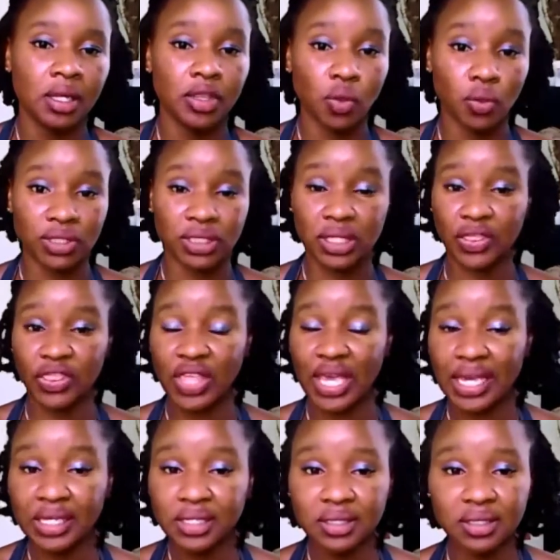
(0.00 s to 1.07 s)
Thoughts are
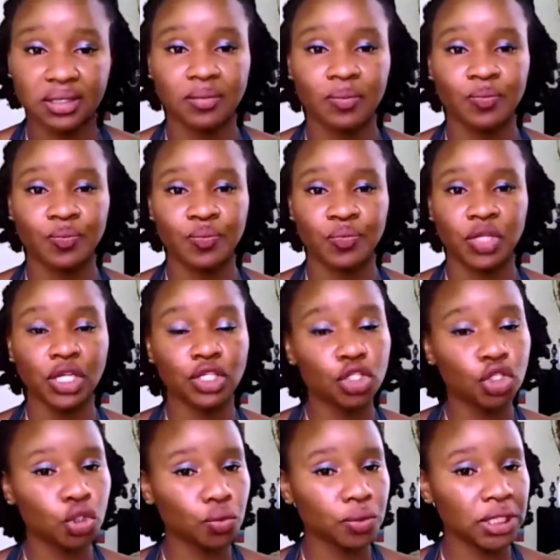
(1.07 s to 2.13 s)
things,
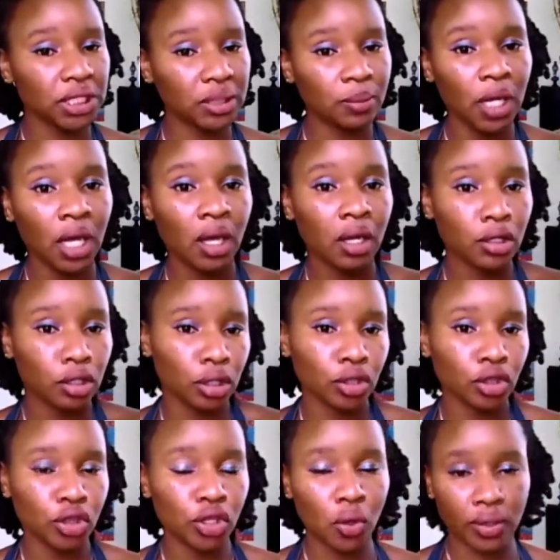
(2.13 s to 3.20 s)
stream
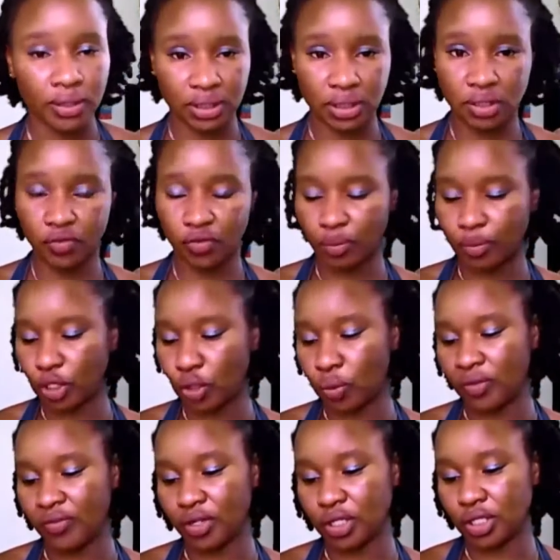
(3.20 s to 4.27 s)
good thoughts from the
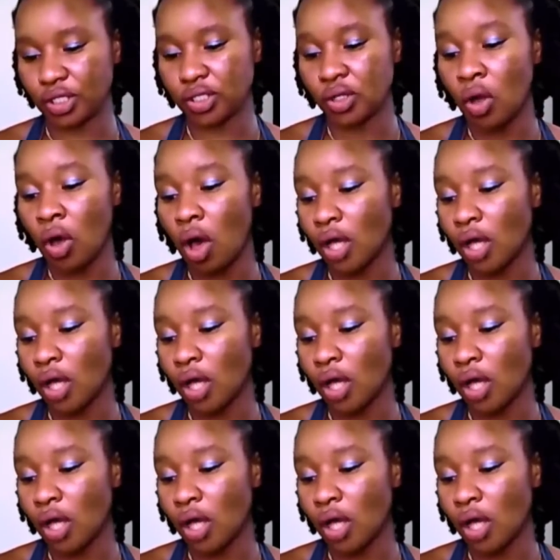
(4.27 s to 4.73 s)
universe.